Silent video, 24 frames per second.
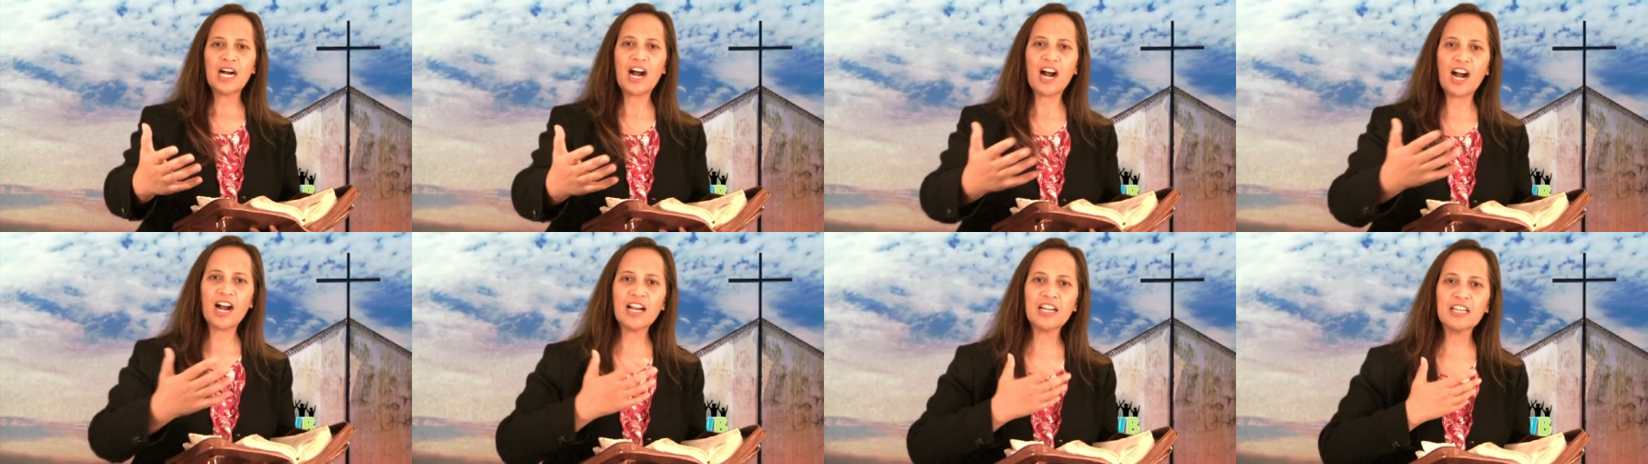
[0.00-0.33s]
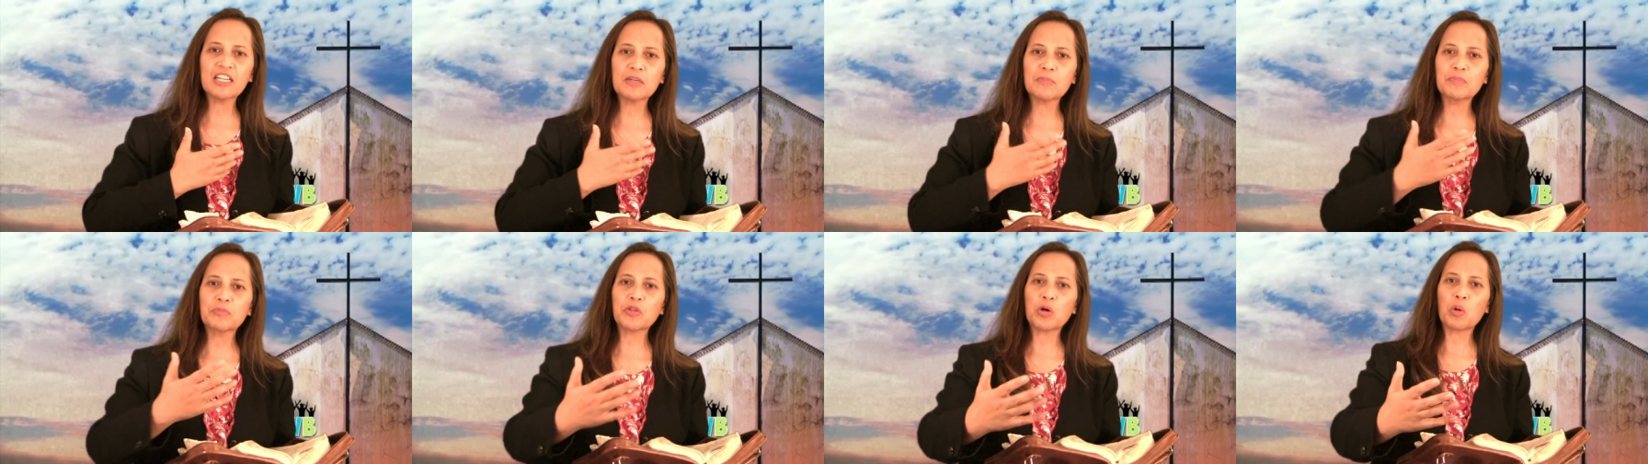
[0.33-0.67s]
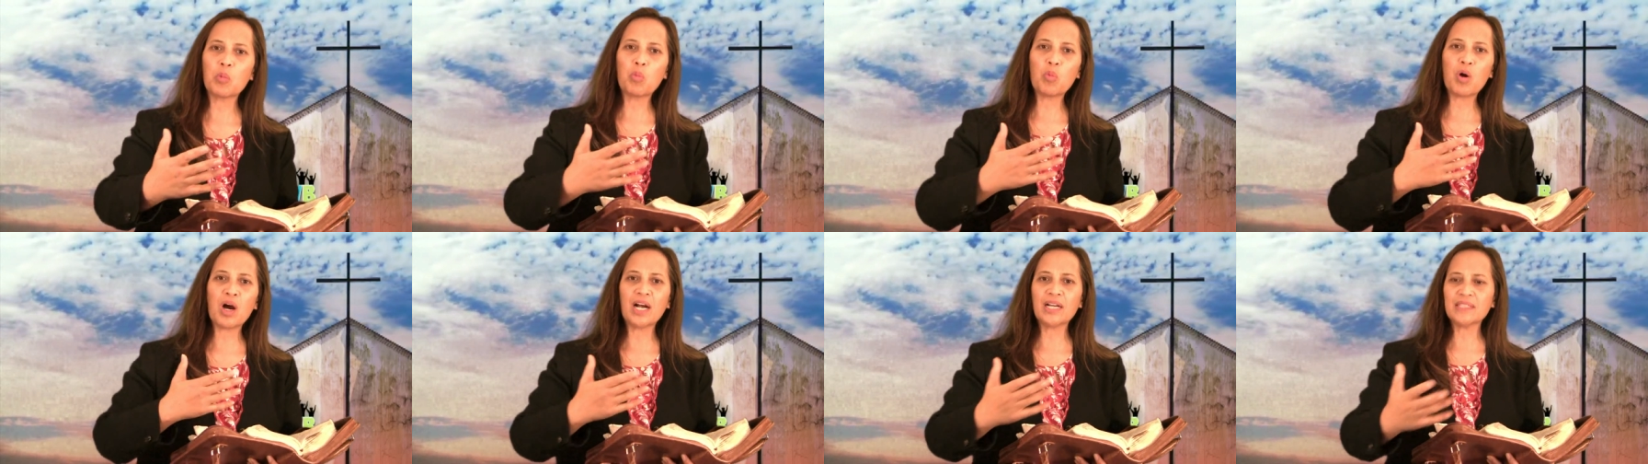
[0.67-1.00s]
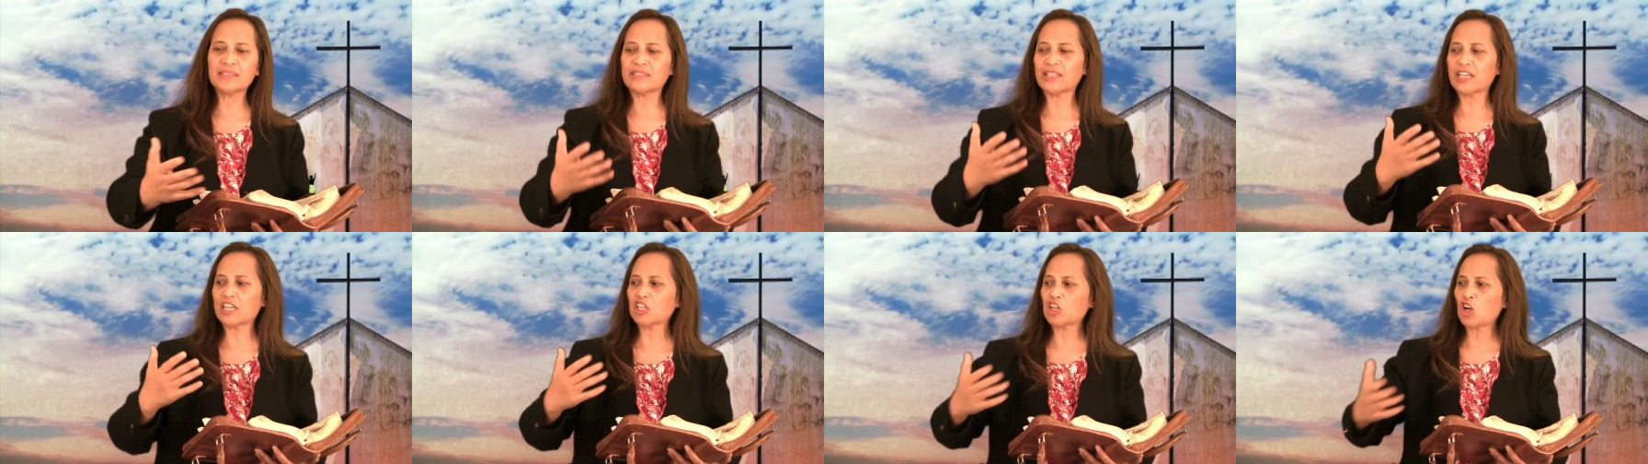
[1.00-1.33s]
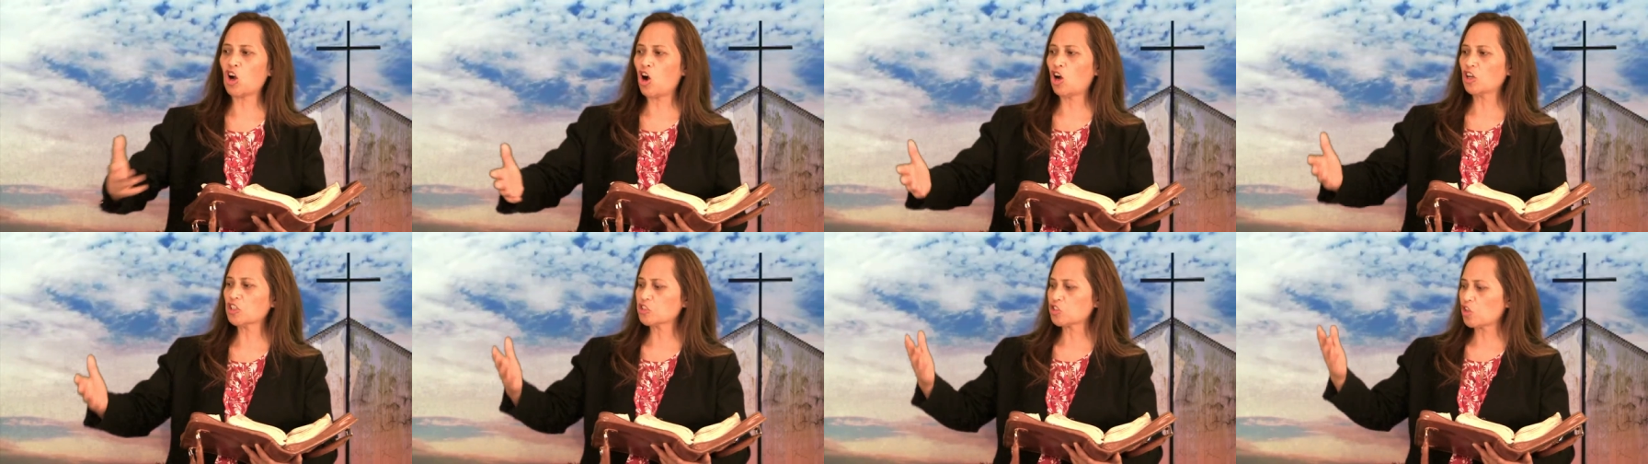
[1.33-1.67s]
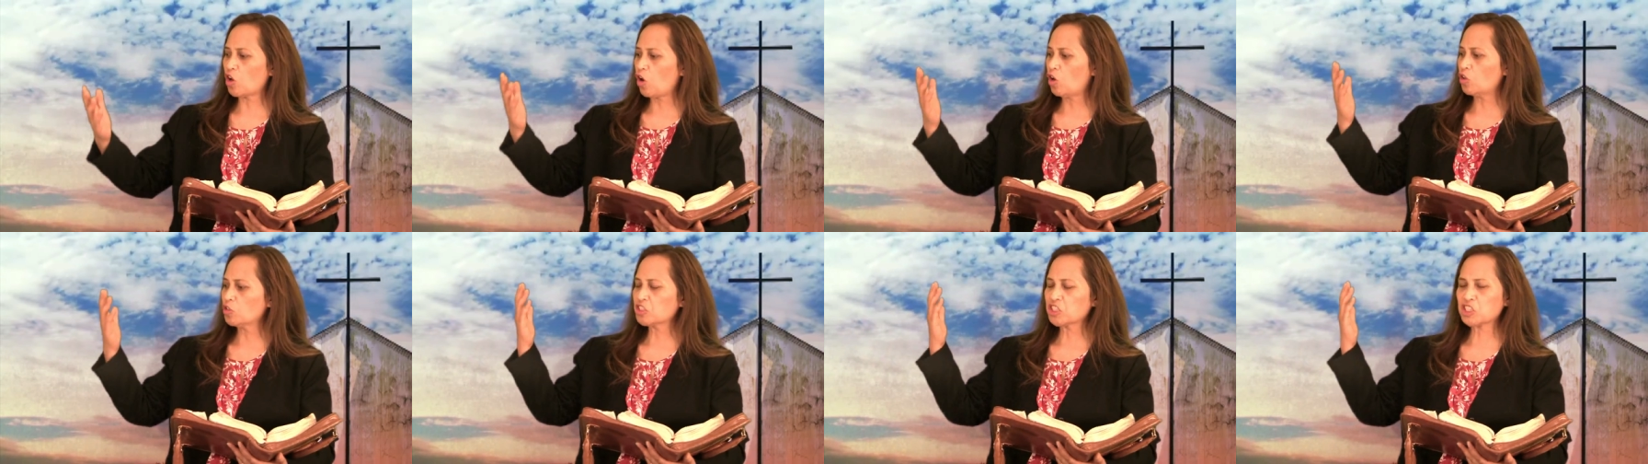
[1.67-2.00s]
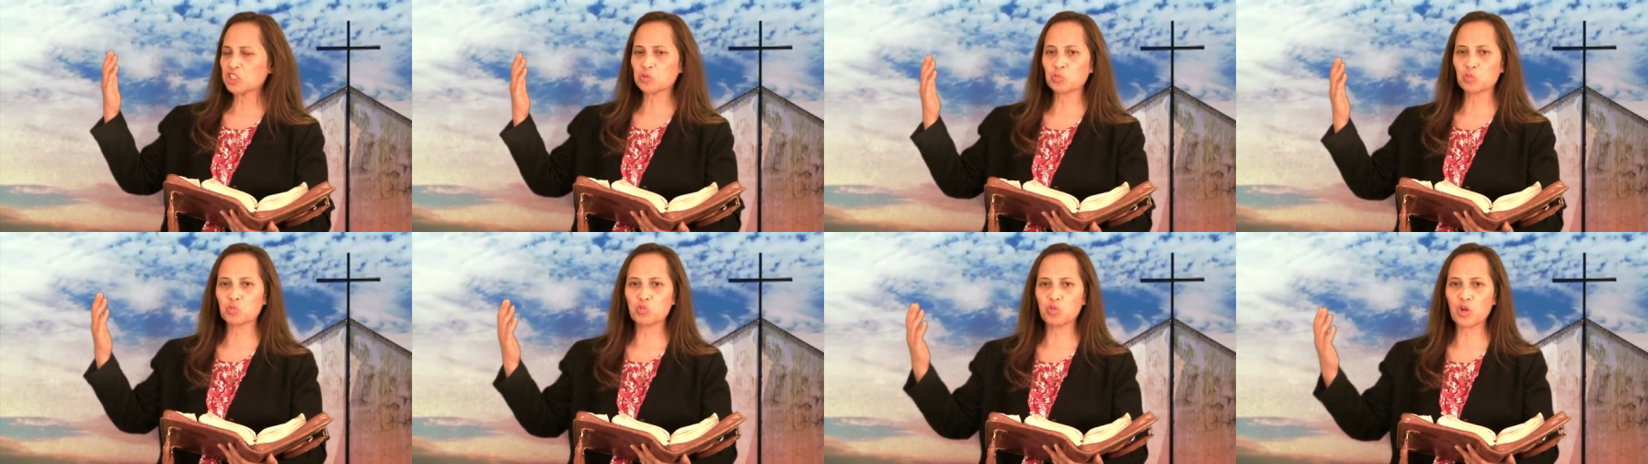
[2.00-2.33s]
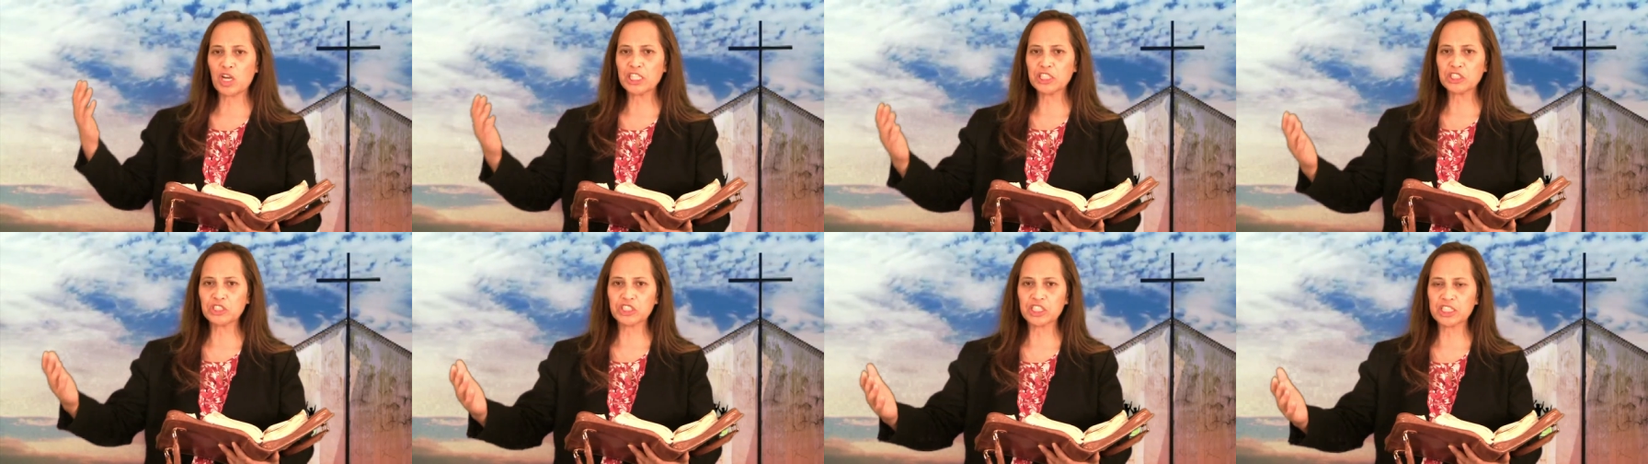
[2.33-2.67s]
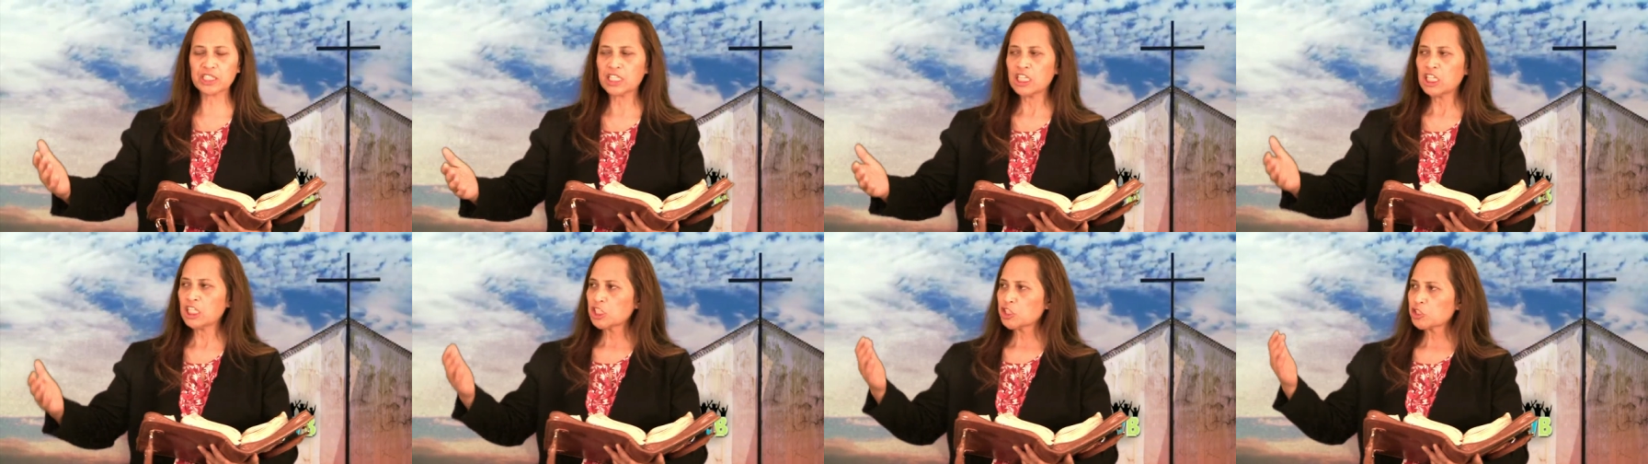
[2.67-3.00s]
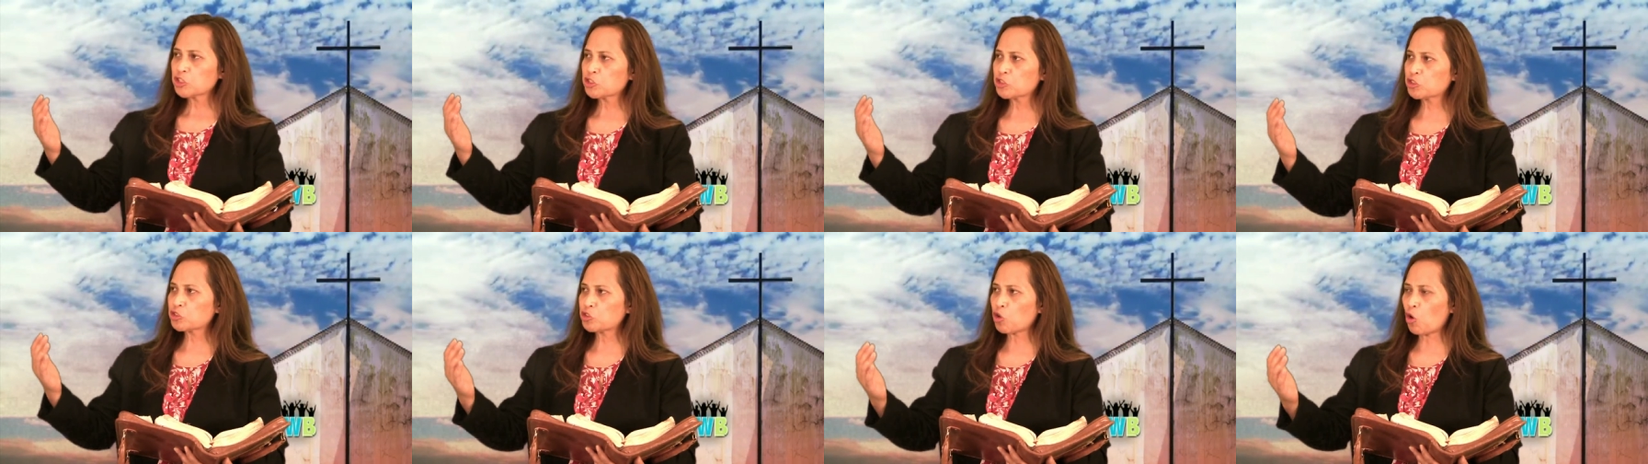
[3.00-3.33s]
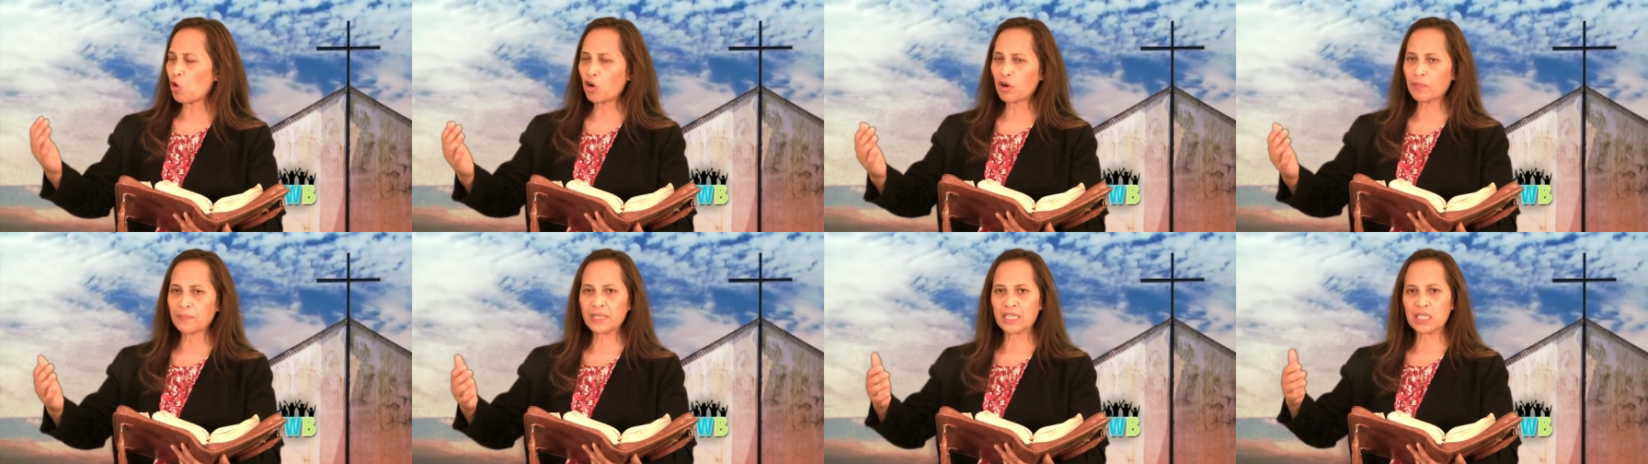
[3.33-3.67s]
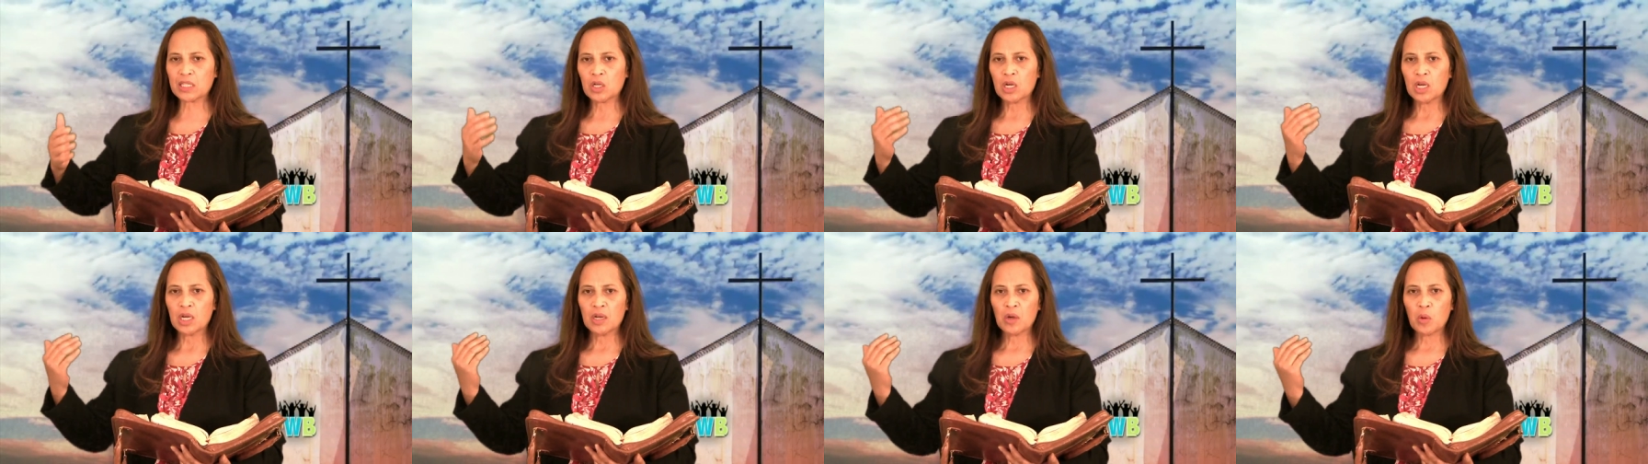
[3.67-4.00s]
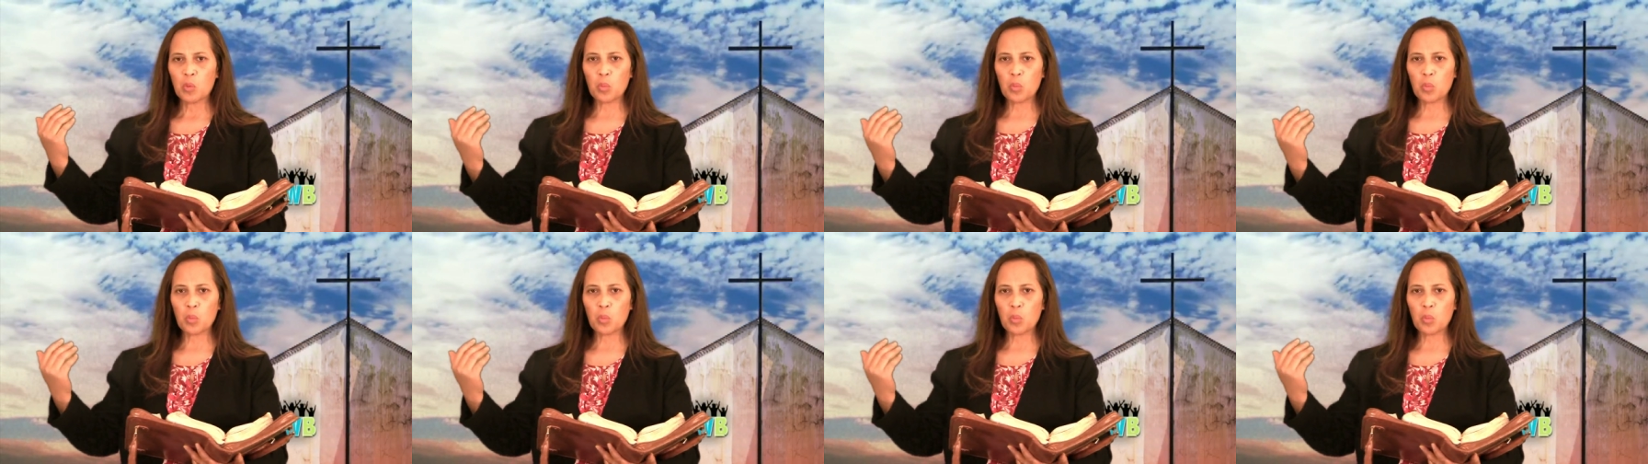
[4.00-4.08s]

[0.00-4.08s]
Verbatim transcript: I am the one that caused all these raging, storming,